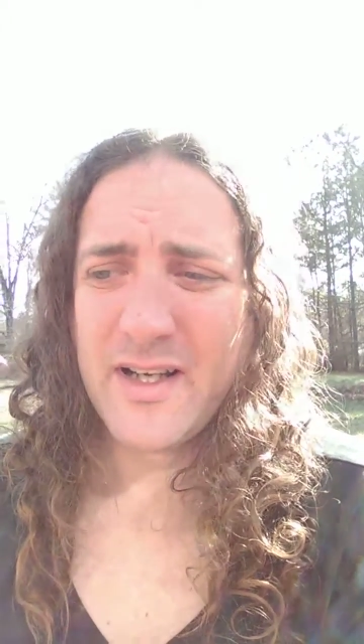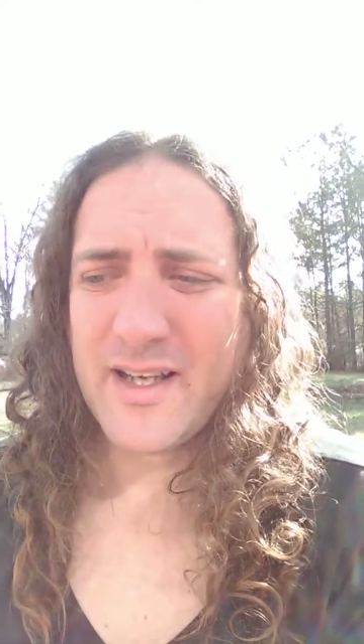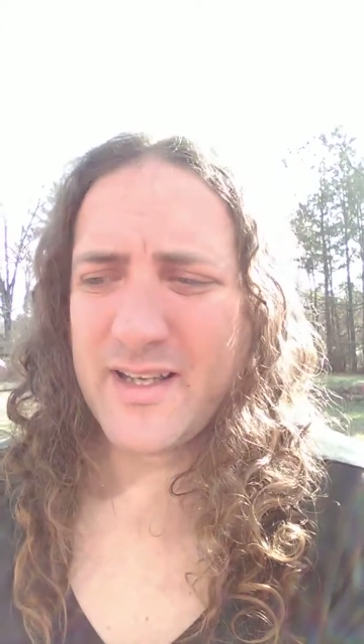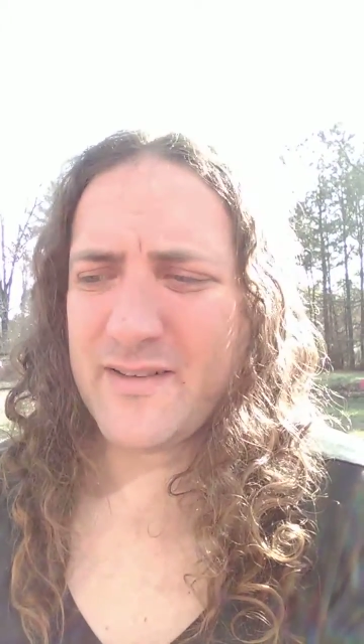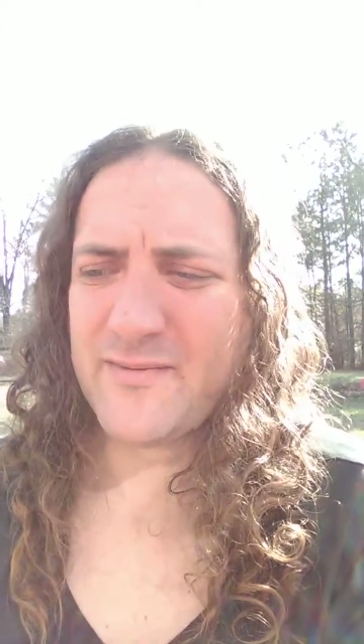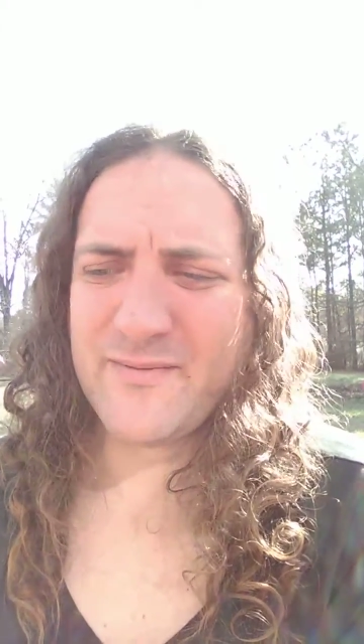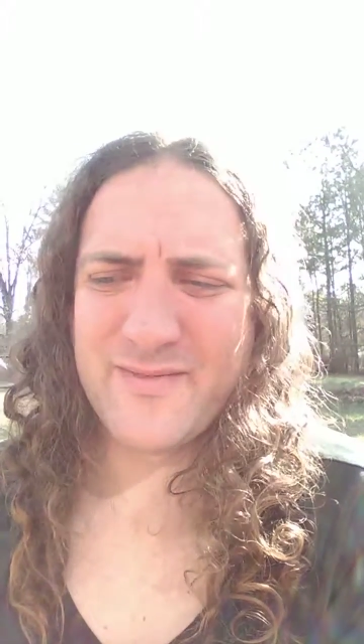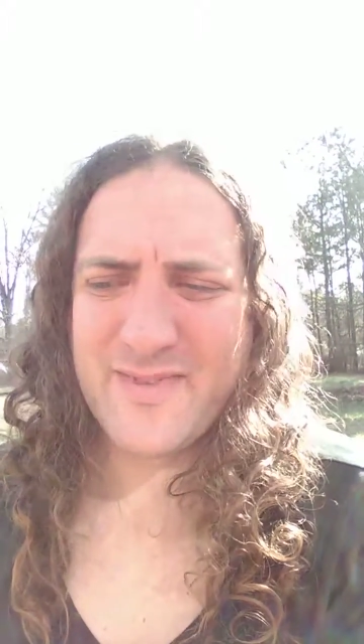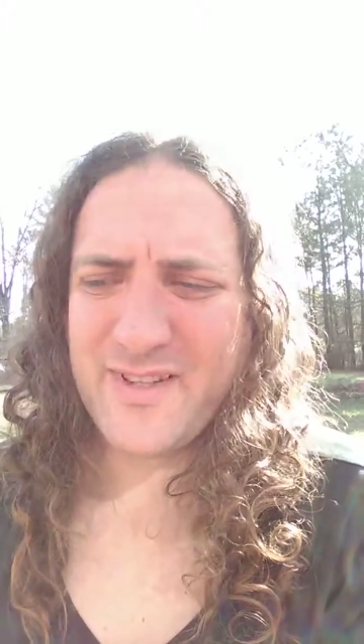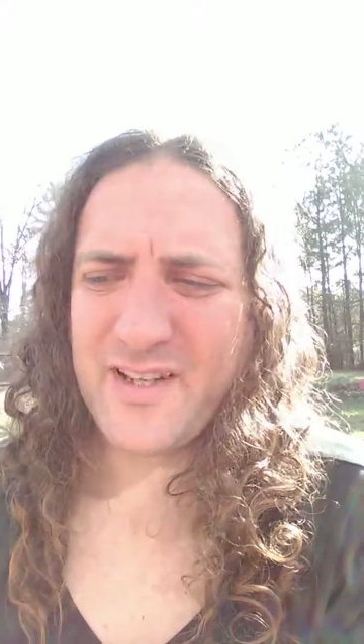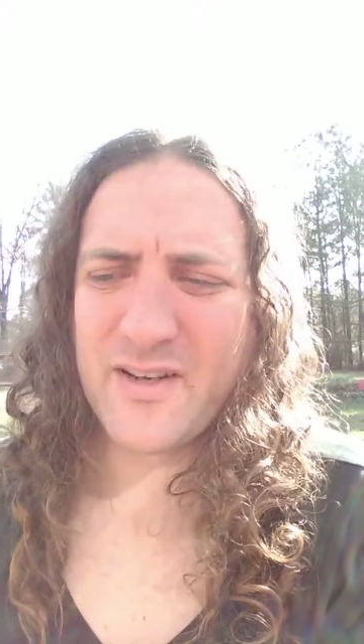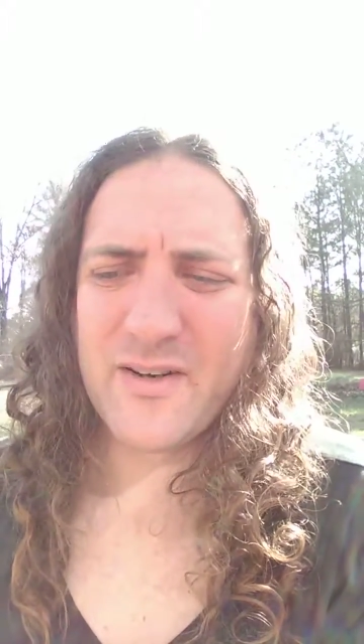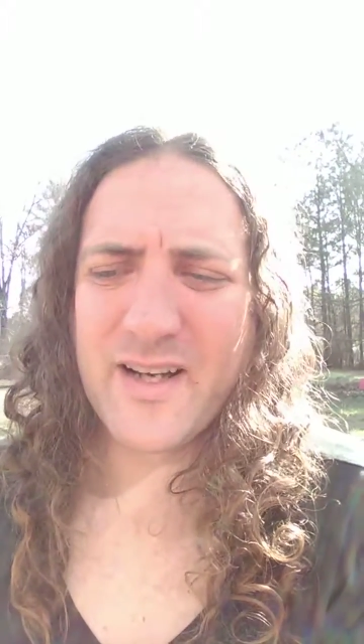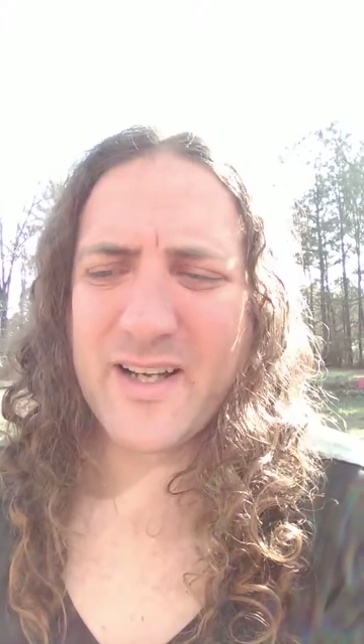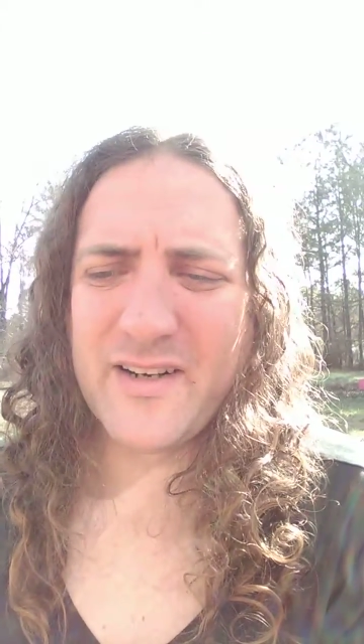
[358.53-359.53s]
and
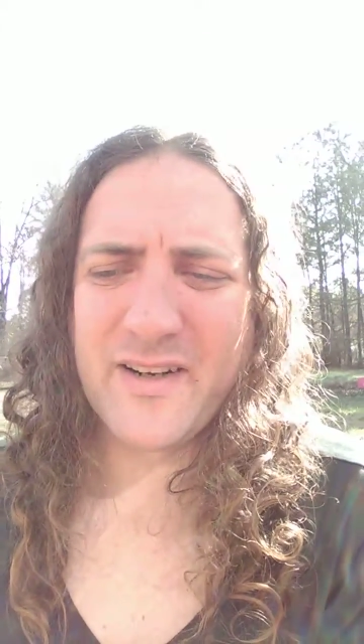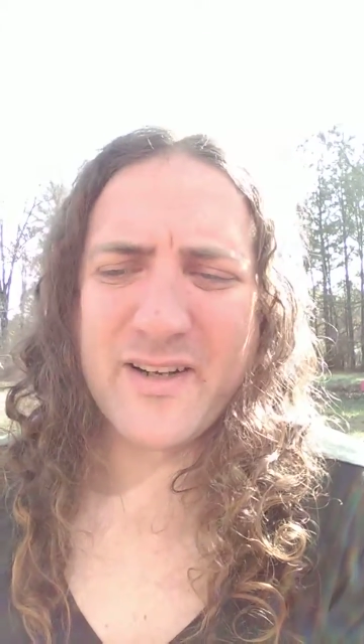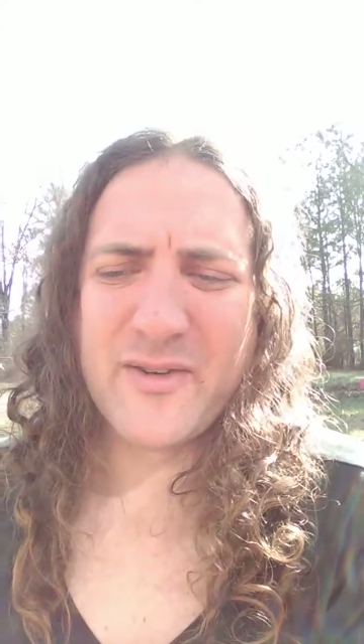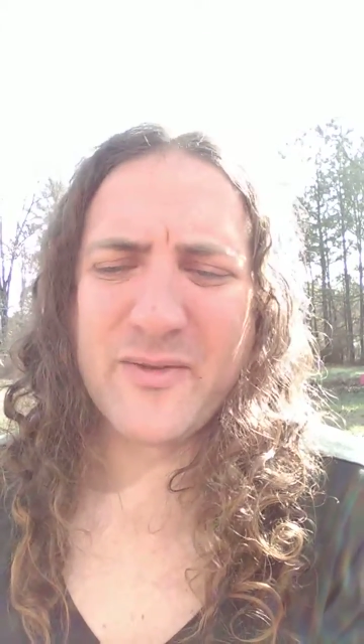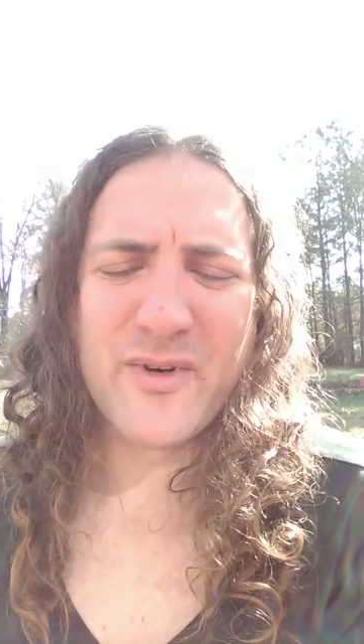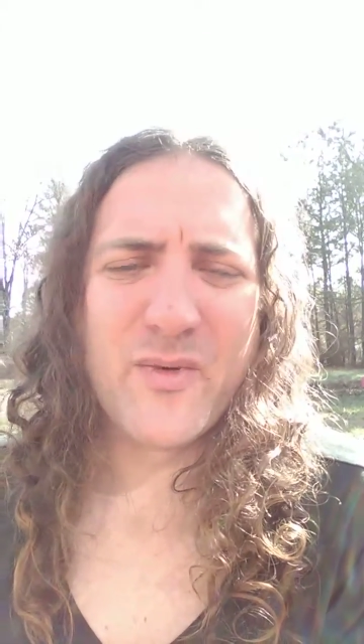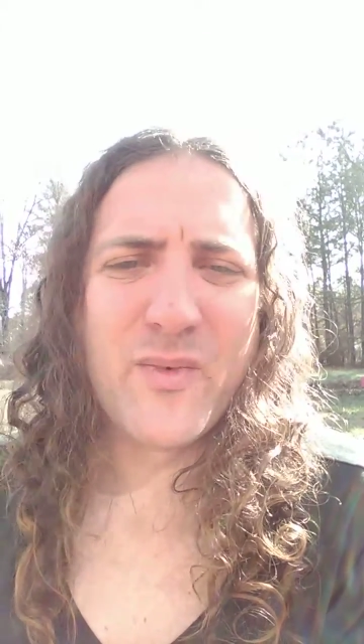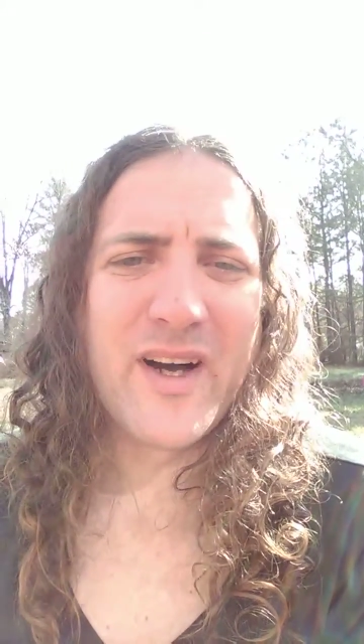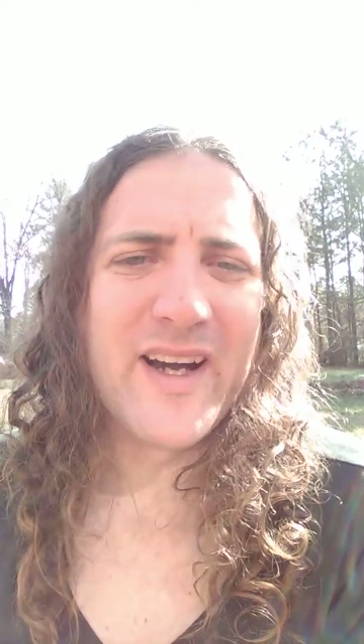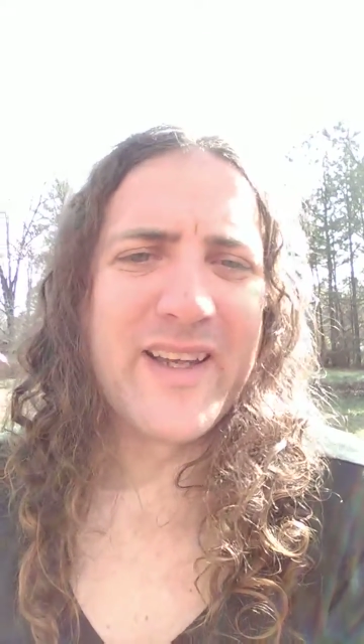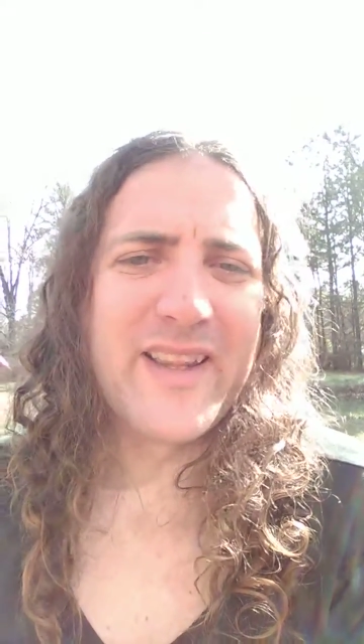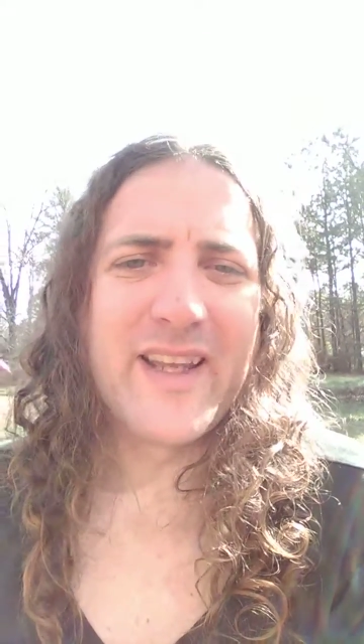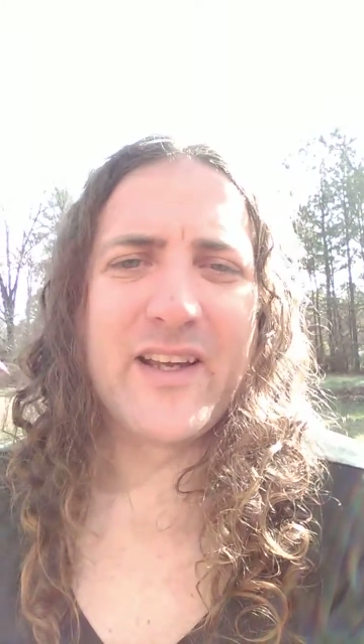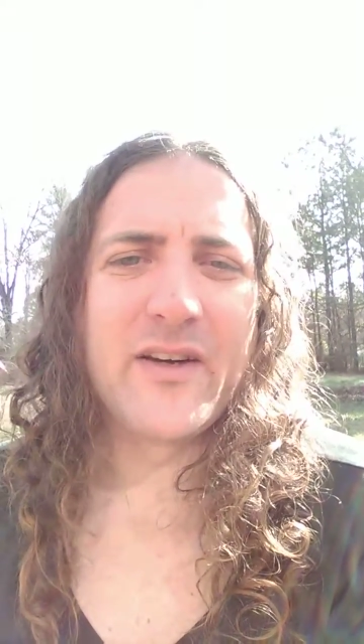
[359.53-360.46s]
you know, I don't know why they